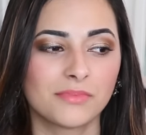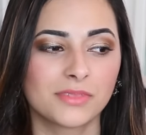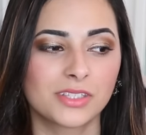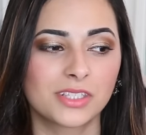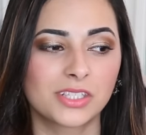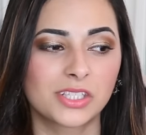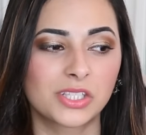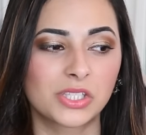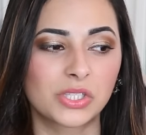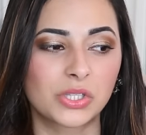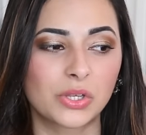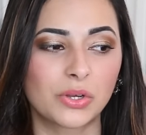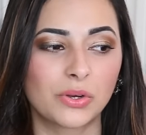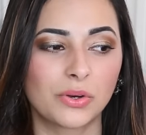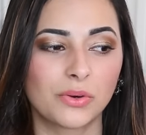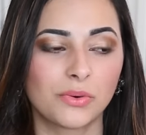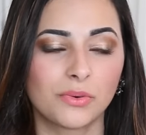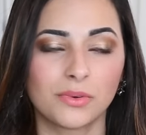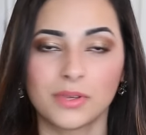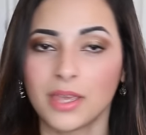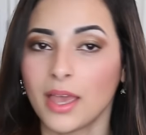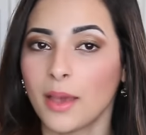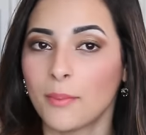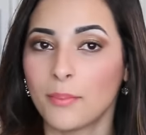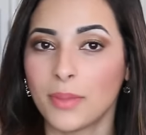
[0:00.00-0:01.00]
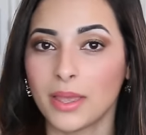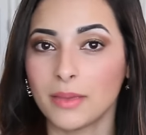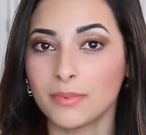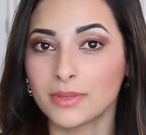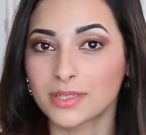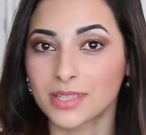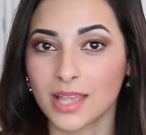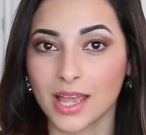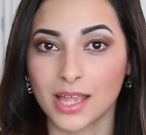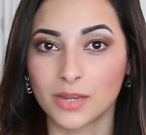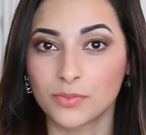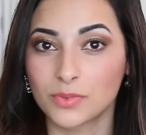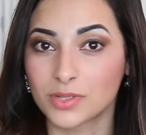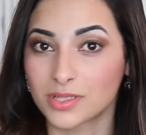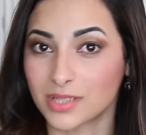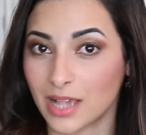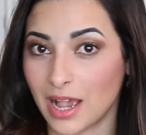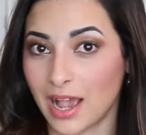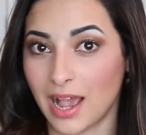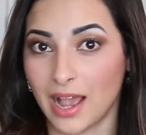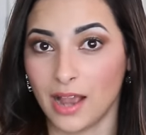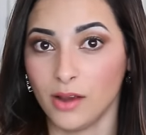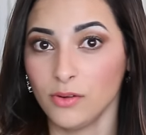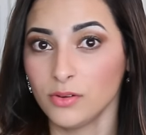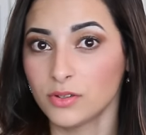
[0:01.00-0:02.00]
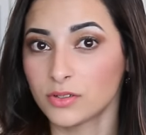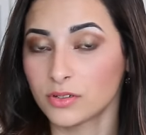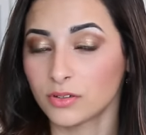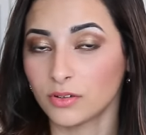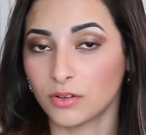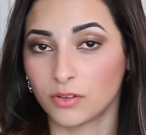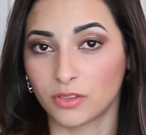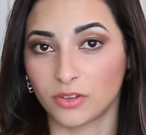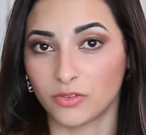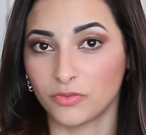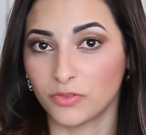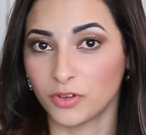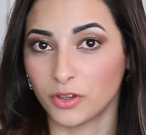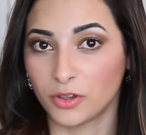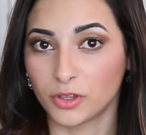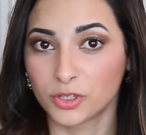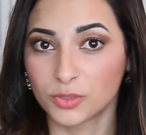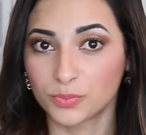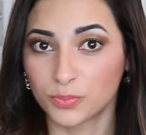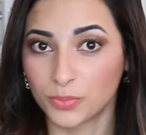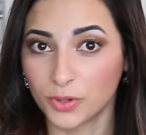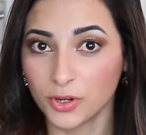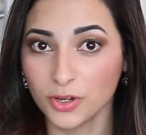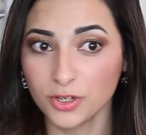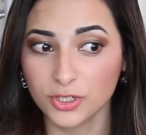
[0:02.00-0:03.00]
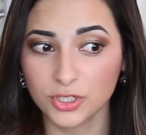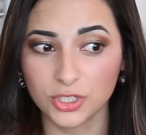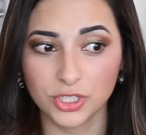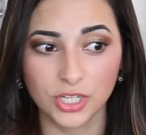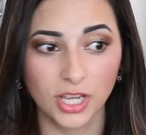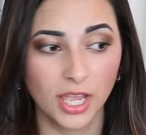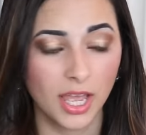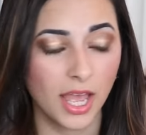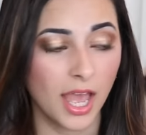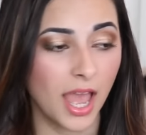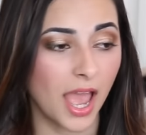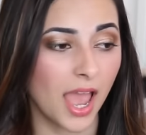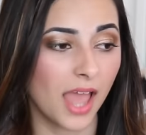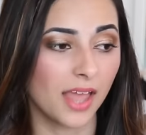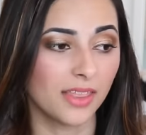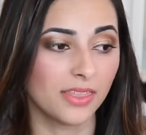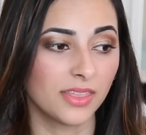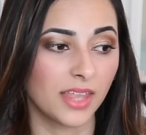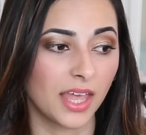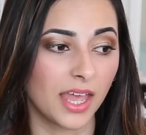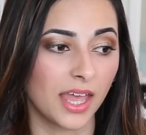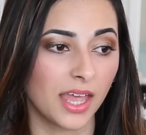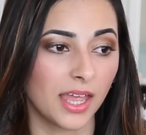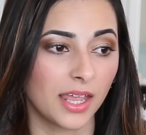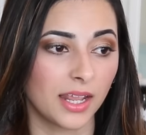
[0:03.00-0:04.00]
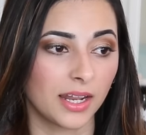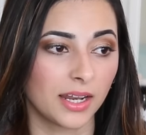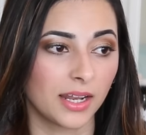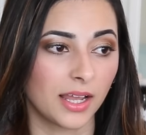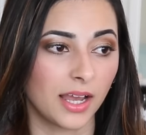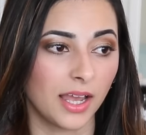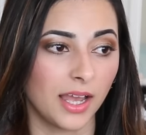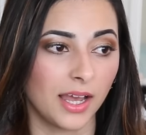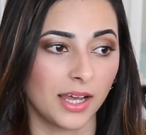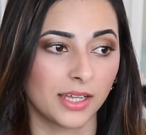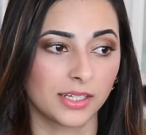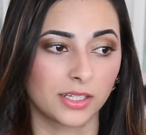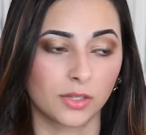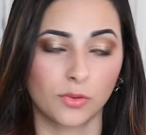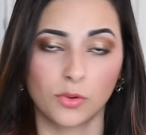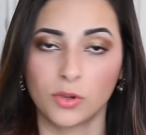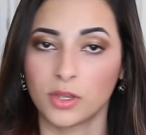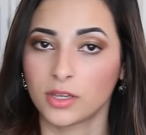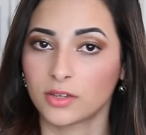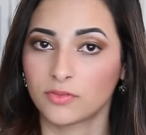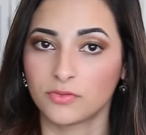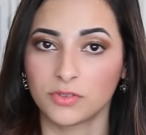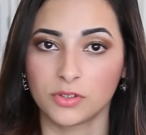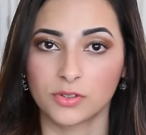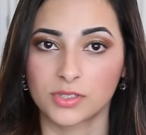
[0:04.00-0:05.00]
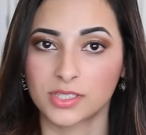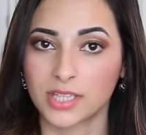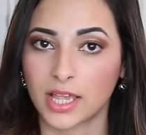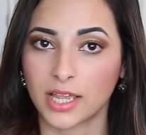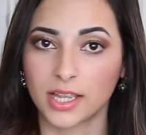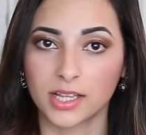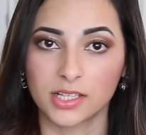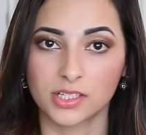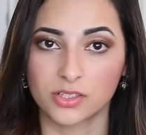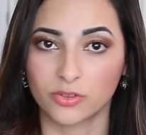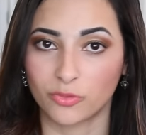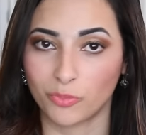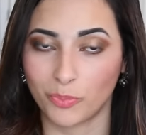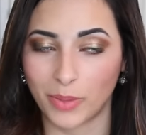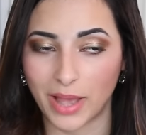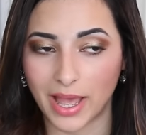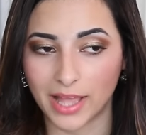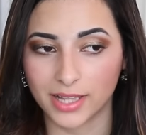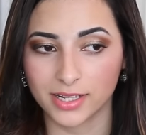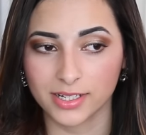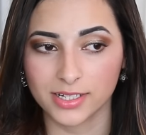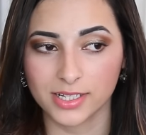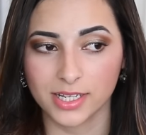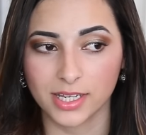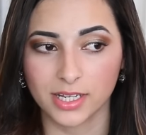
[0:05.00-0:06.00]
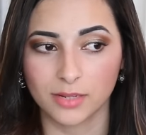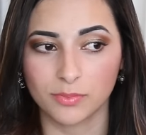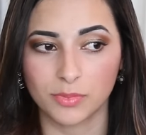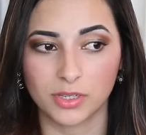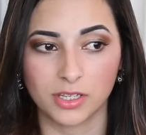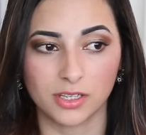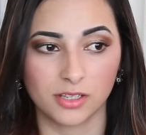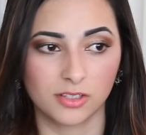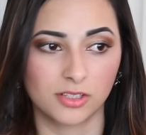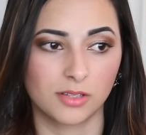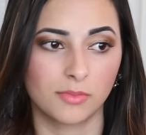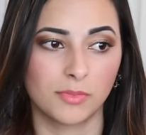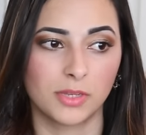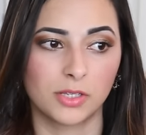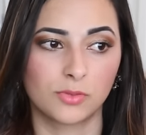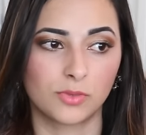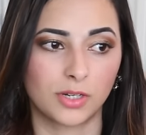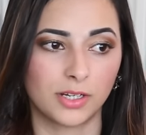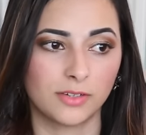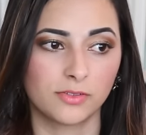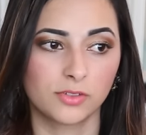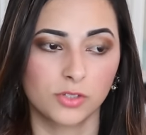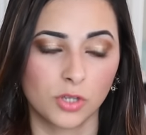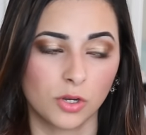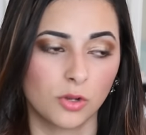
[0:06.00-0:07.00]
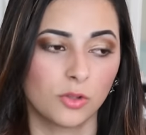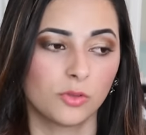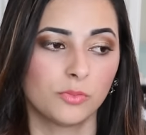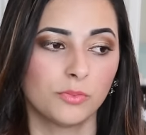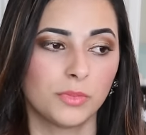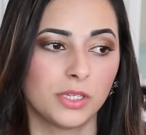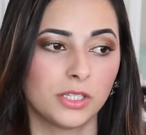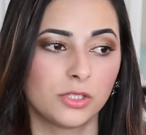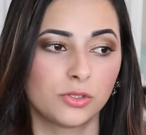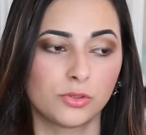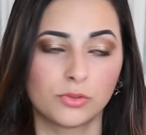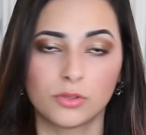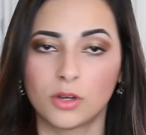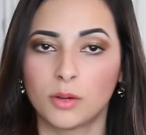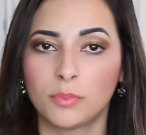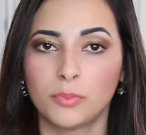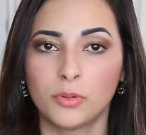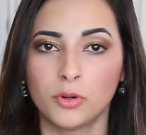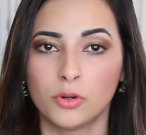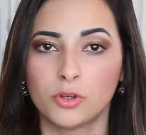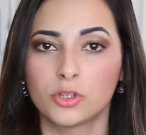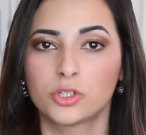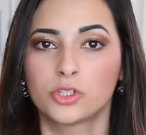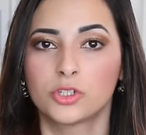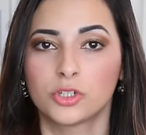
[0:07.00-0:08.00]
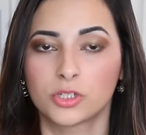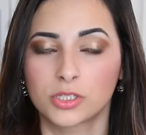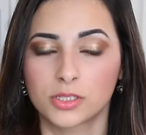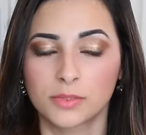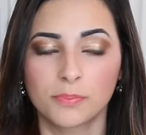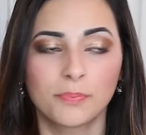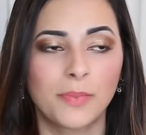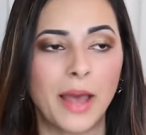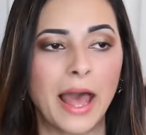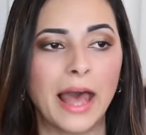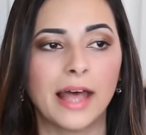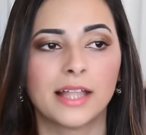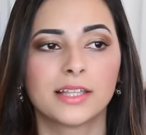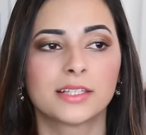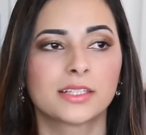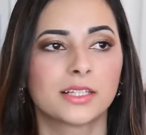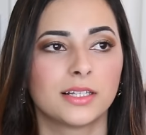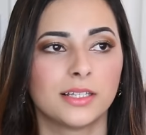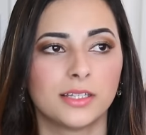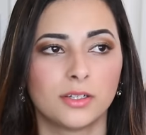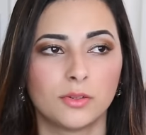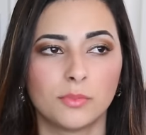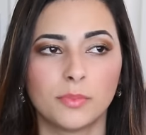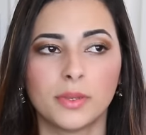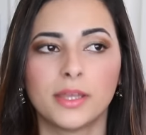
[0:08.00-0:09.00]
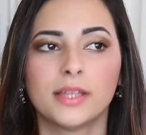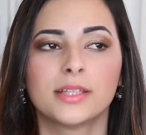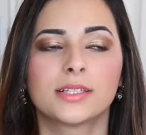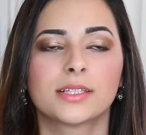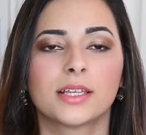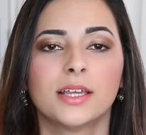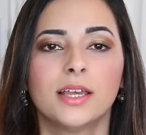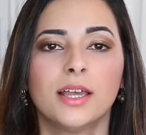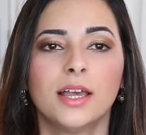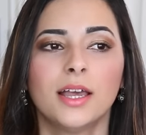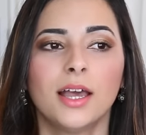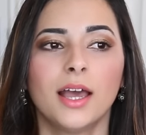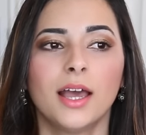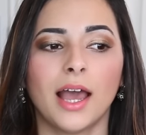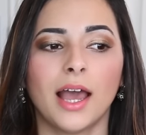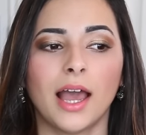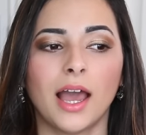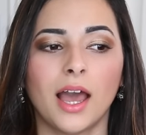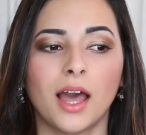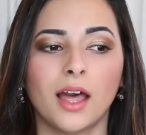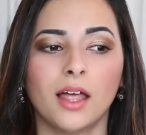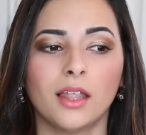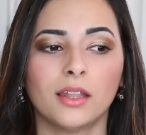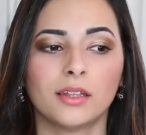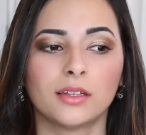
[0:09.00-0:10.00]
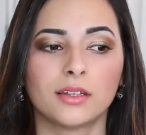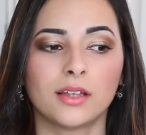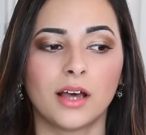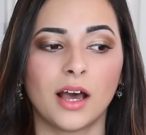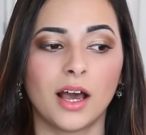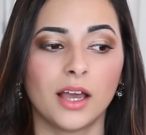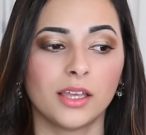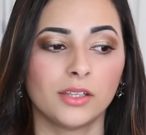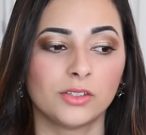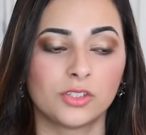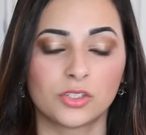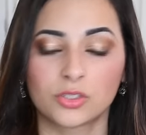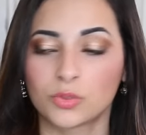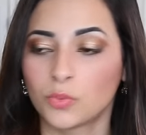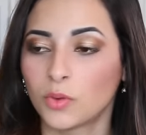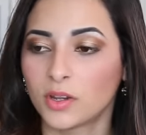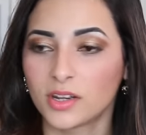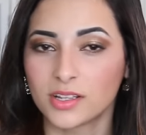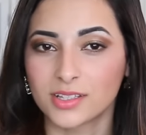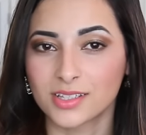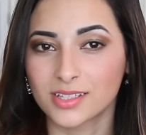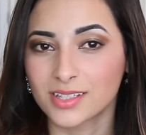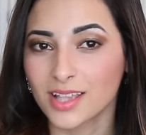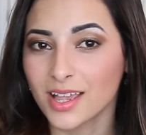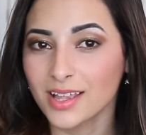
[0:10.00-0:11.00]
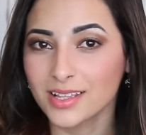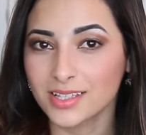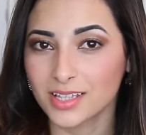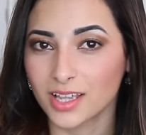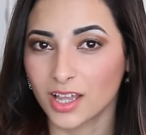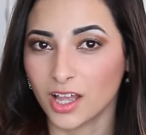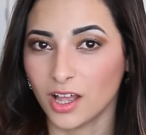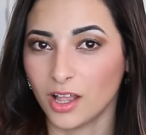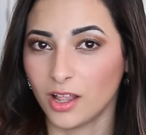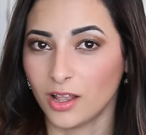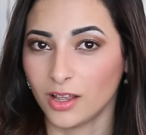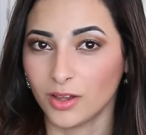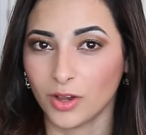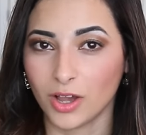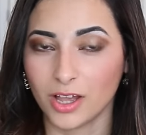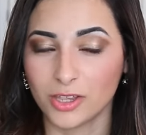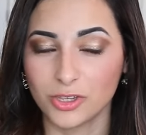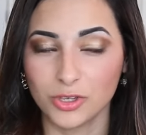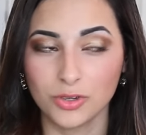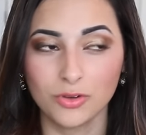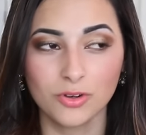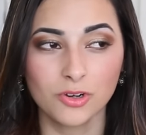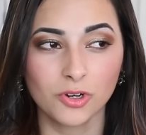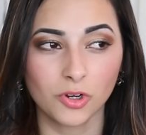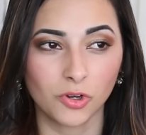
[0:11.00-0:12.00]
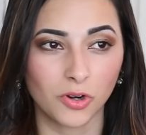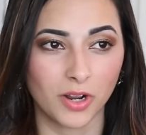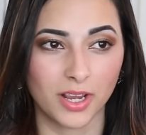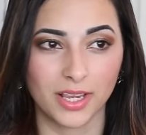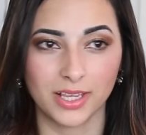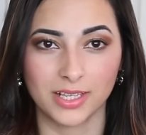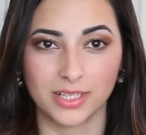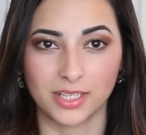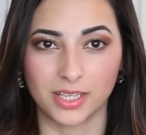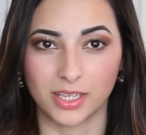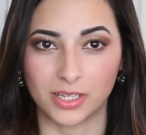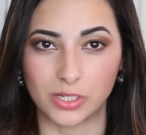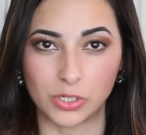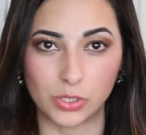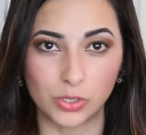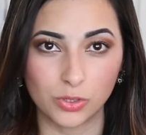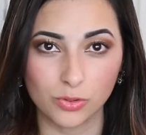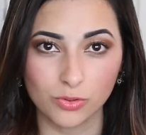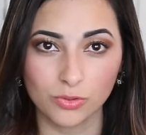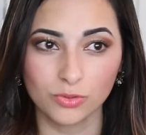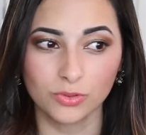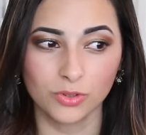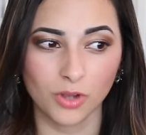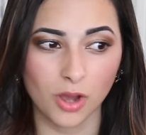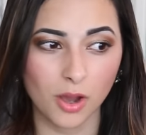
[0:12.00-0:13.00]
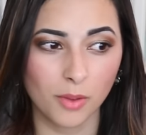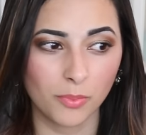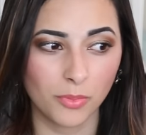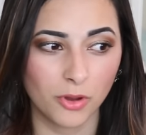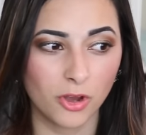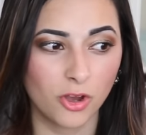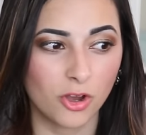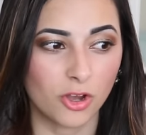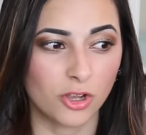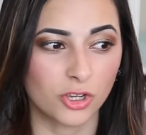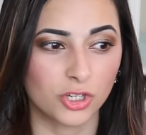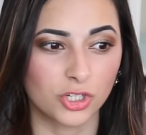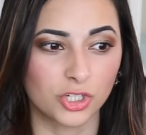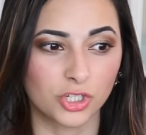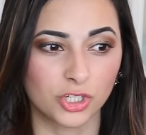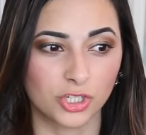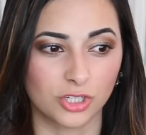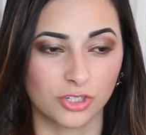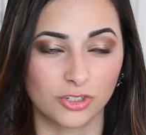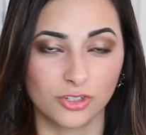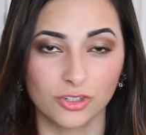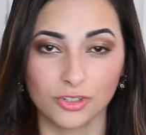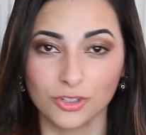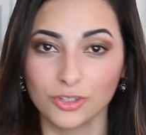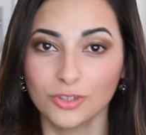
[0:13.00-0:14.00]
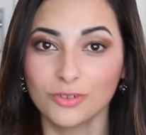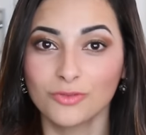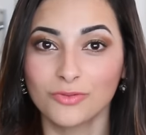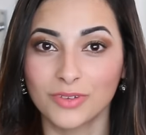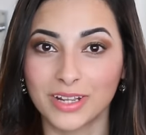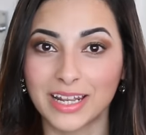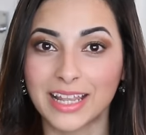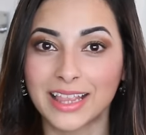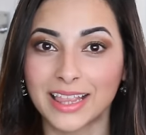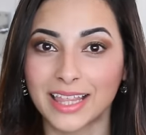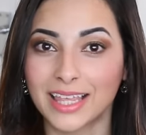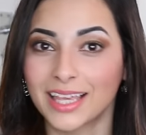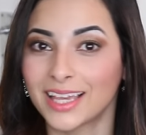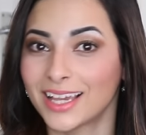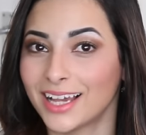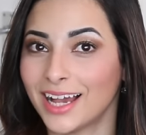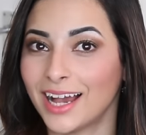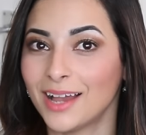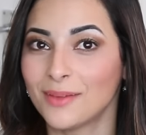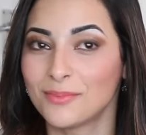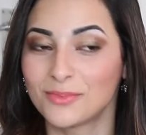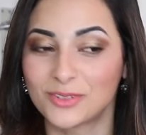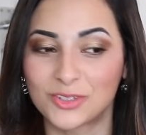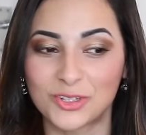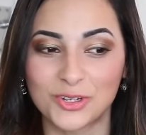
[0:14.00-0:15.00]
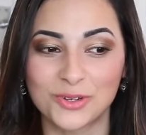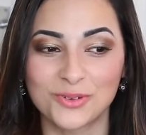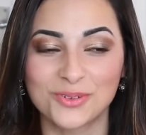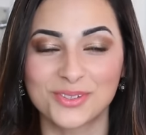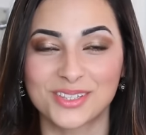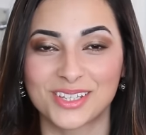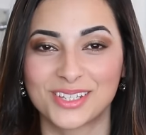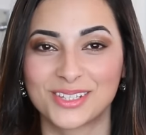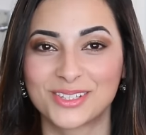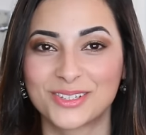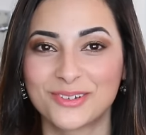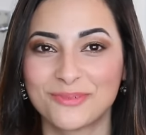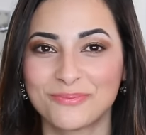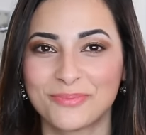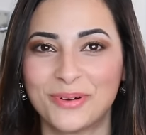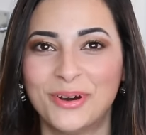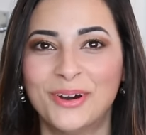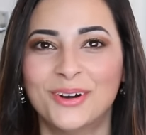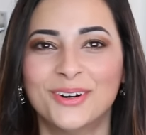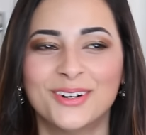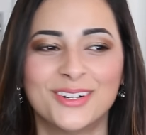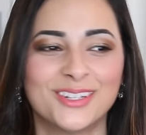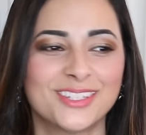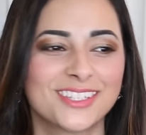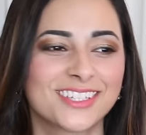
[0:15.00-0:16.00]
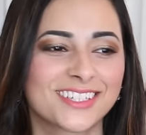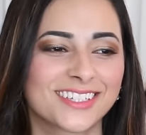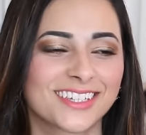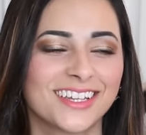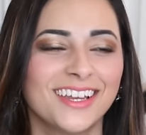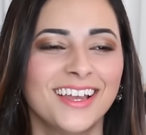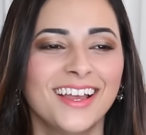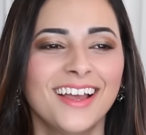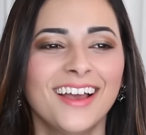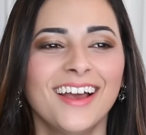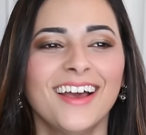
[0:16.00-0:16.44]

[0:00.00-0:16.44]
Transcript: So yeah, baby's head was out on the first push, and then I had a quick few seconds of panting because the midwife told me, do not push, just pant a little bit. And I just wanted to say to her, are you crazy? Do not push. Do you really think I'm choosing to push?